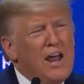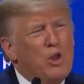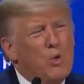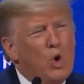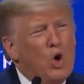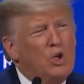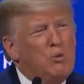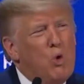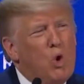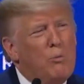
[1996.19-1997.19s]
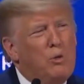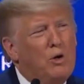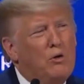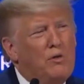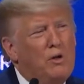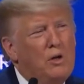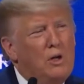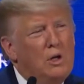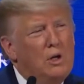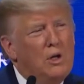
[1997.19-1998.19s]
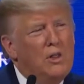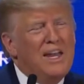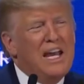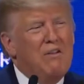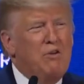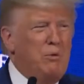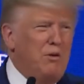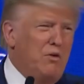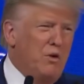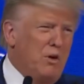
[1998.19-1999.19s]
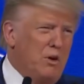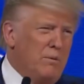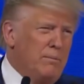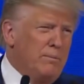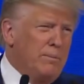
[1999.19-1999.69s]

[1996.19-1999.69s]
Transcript: and the world more beautiful than ever before.